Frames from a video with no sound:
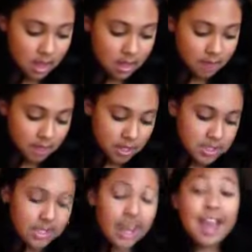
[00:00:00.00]
the first
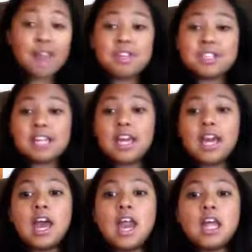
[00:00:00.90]
thing I have is
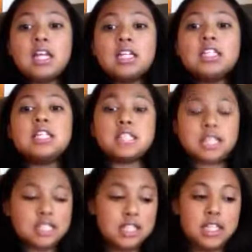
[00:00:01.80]
a
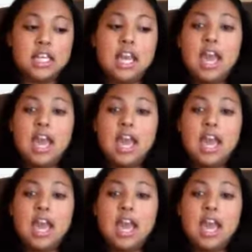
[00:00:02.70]
necessity,